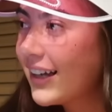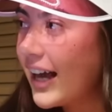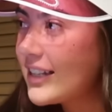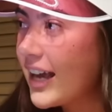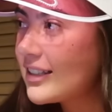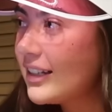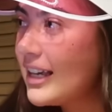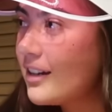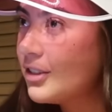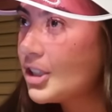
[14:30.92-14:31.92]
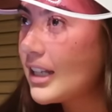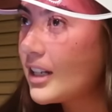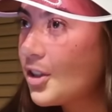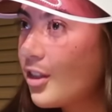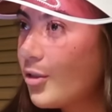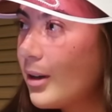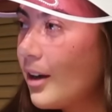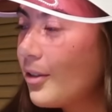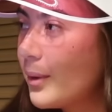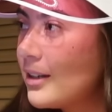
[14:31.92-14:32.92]
I text Leah and she said I should throw it
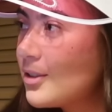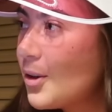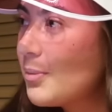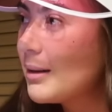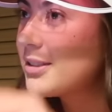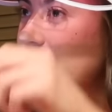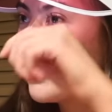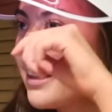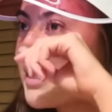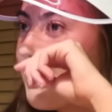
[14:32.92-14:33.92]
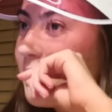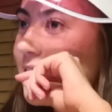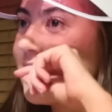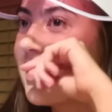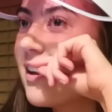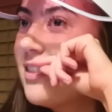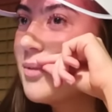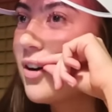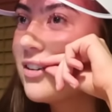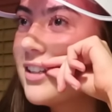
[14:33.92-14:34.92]
out the window, but I'm scared in case people will see it in the
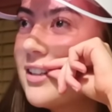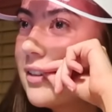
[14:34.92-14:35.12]
morning.